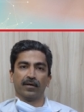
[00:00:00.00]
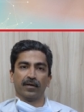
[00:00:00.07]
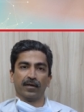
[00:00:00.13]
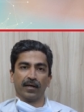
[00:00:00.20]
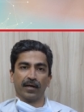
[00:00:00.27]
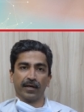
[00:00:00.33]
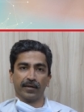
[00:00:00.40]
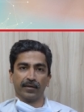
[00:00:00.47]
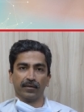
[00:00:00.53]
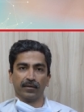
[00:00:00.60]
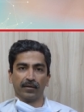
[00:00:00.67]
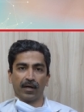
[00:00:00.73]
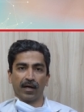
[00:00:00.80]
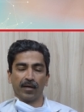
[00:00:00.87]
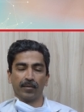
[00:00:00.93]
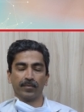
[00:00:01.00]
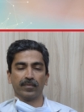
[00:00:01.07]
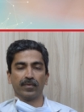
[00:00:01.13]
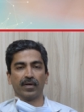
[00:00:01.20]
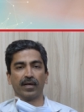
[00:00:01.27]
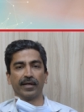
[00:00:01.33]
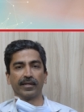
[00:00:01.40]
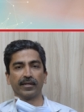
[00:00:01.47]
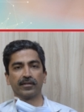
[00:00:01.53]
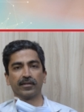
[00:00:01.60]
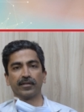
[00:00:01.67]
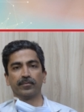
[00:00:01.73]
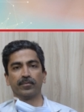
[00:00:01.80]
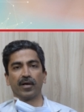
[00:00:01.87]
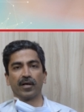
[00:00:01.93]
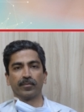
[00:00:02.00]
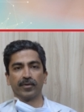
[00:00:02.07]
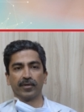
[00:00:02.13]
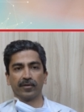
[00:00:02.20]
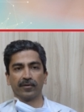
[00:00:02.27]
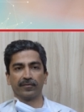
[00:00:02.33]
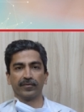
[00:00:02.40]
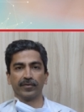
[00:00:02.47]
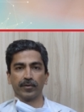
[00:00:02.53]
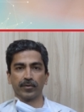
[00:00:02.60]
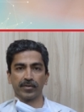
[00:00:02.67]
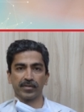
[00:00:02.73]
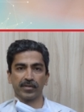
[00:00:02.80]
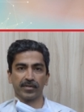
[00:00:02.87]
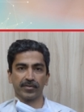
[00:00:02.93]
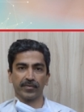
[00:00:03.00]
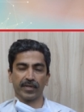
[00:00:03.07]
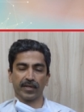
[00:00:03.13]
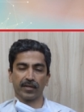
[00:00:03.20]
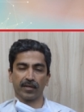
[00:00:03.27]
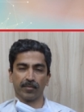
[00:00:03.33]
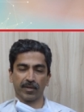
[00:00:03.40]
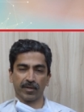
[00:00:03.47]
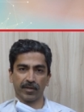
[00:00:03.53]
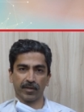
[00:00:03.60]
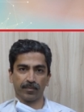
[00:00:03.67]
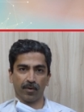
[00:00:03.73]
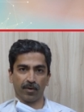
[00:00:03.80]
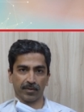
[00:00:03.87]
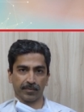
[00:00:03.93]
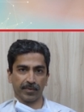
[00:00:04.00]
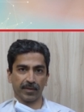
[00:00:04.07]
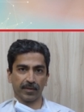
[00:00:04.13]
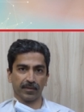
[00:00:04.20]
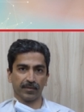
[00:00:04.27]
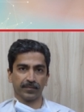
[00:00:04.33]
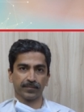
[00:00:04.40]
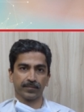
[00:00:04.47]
and uh, I am heading the Department of Neurosurgery in Amandeep Hospital.